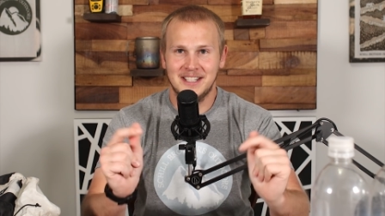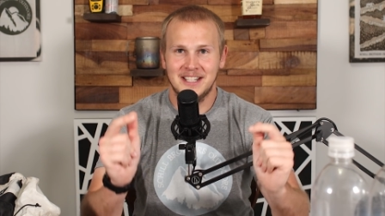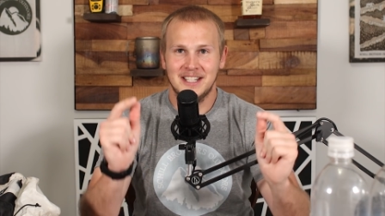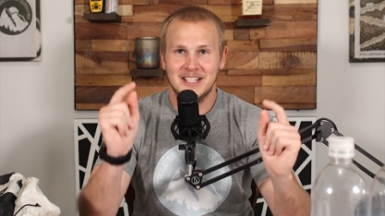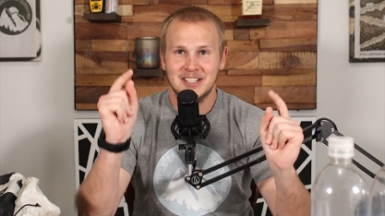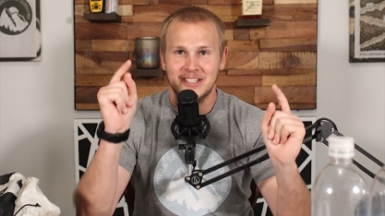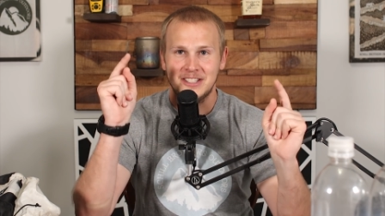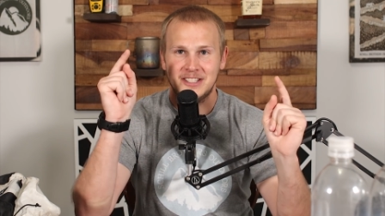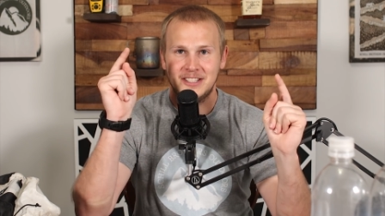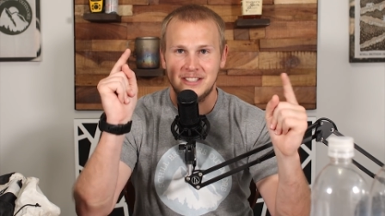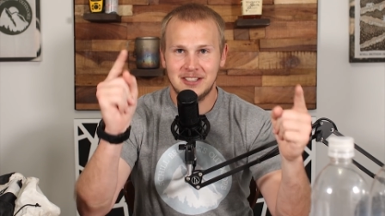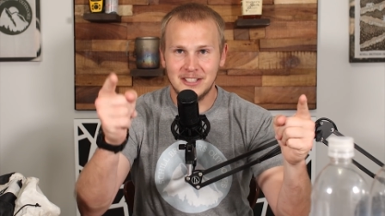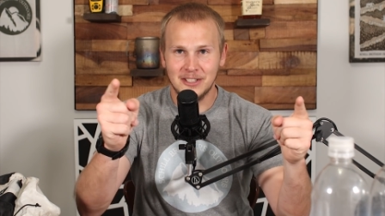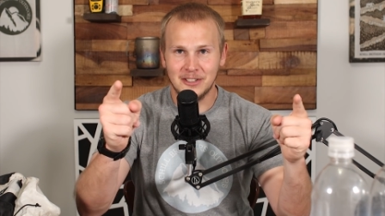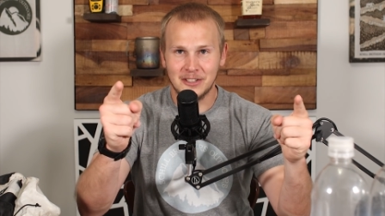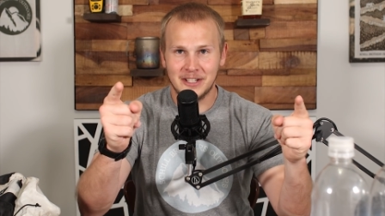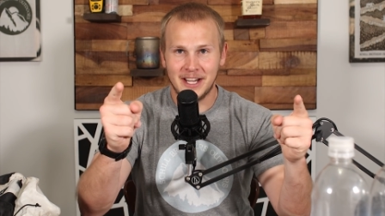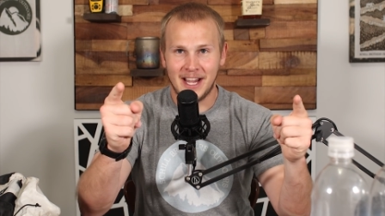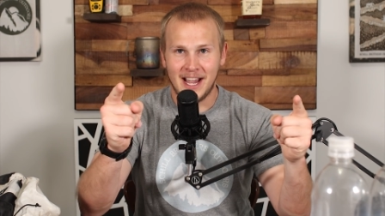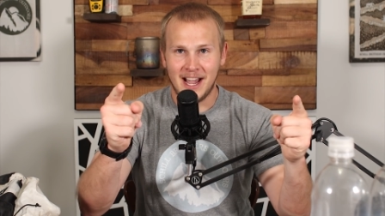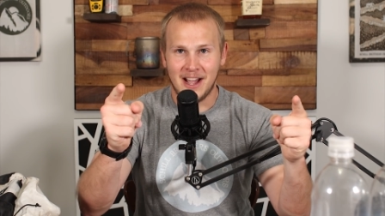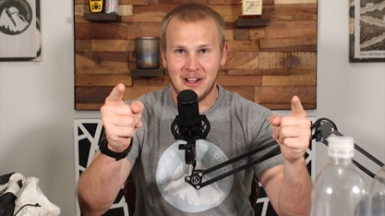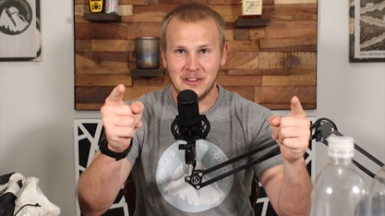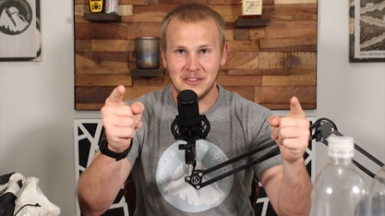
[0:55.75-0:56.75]
Still
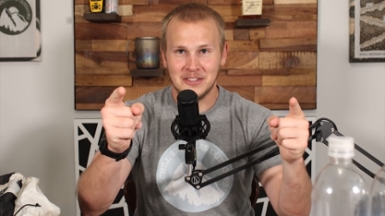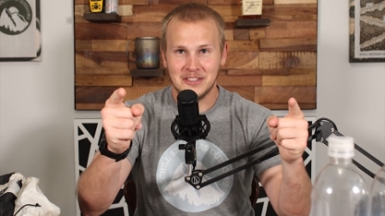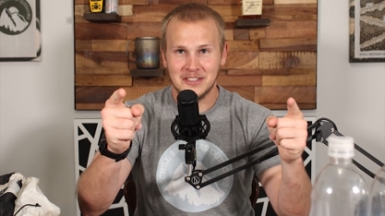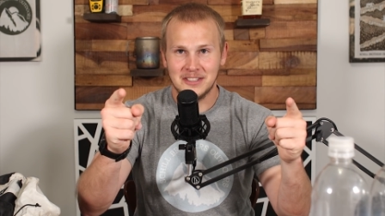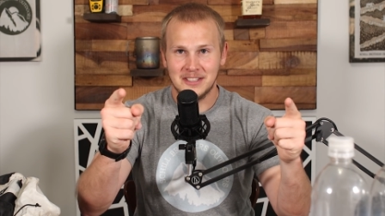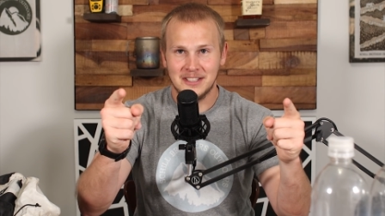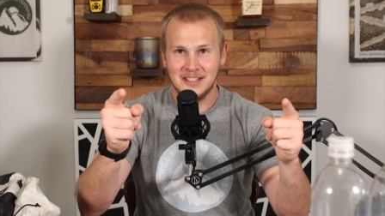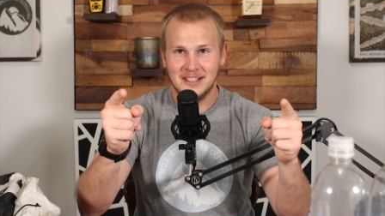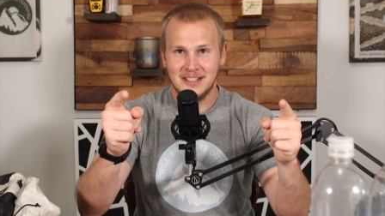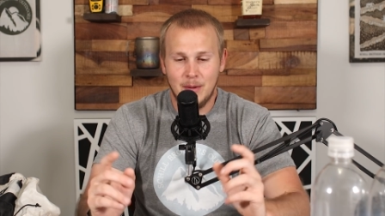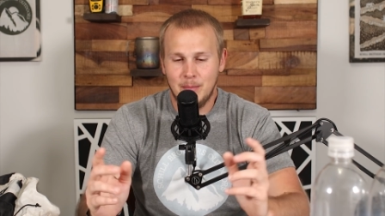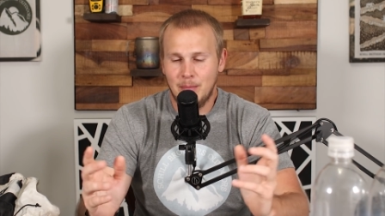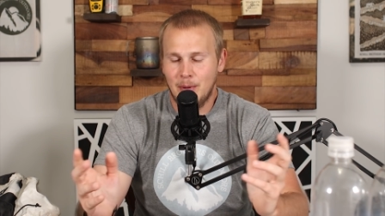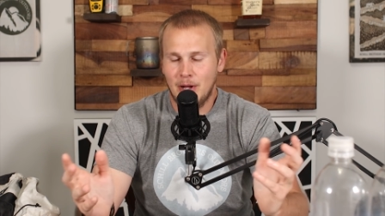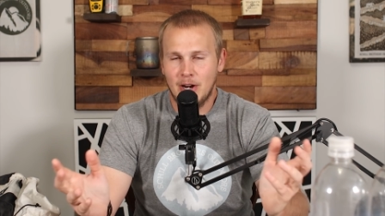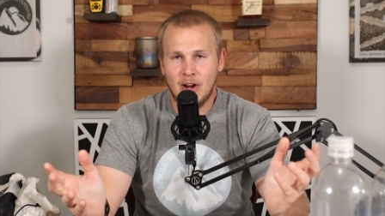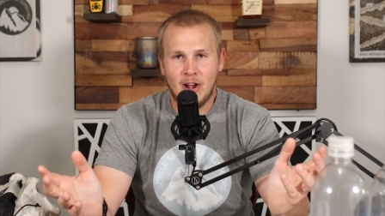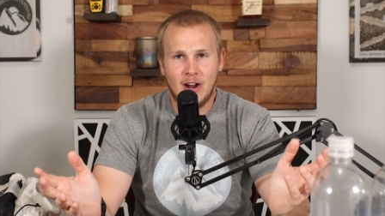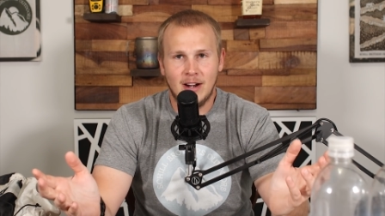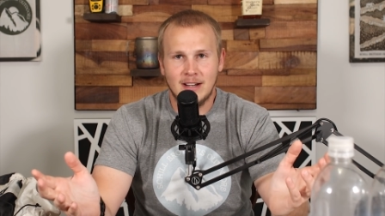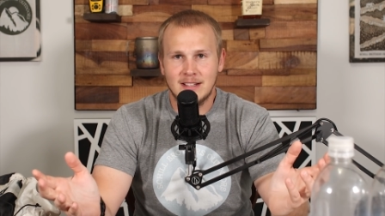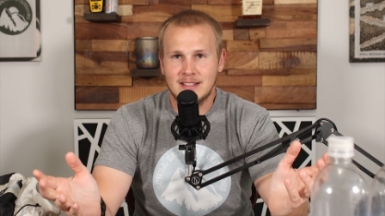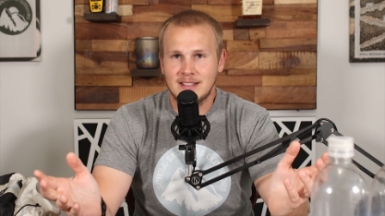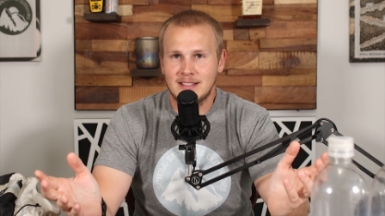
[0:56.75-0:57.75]
counts. But
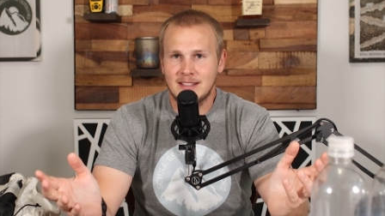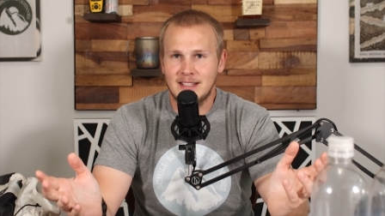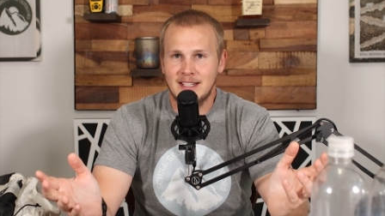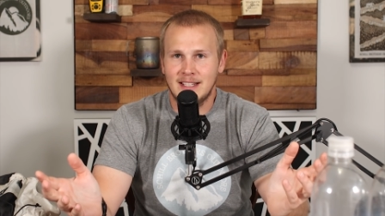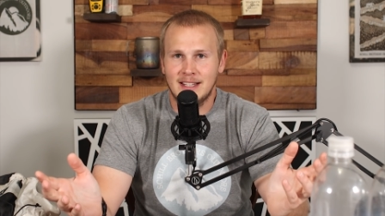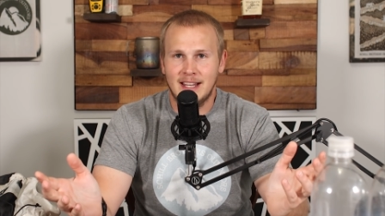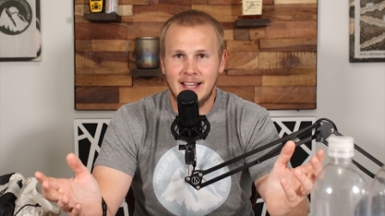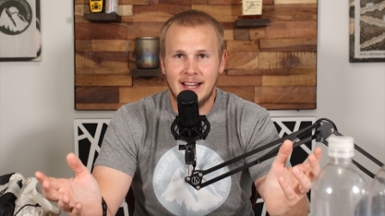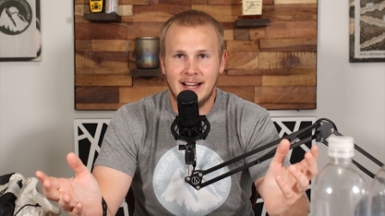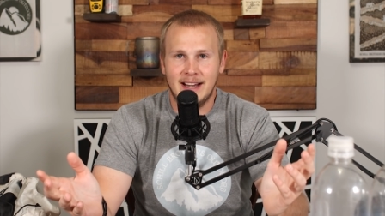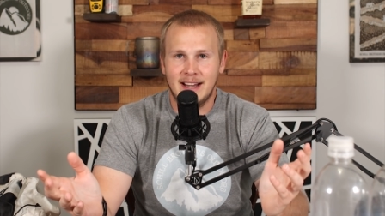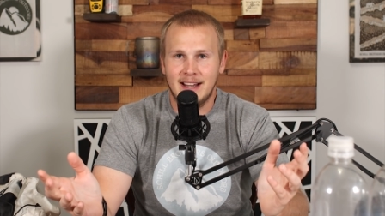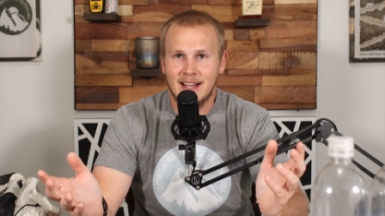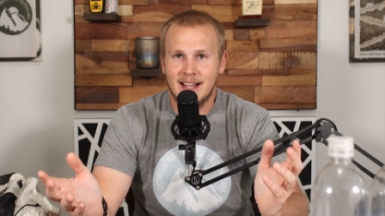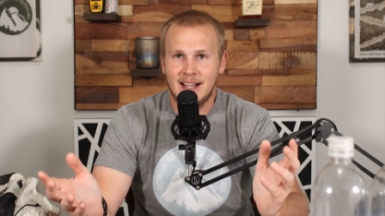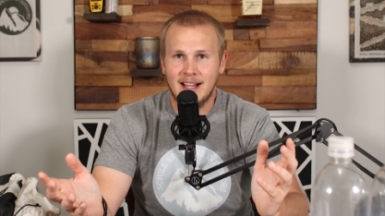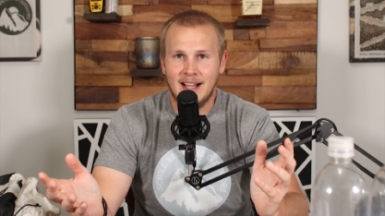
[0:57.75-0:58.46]
honestly, like,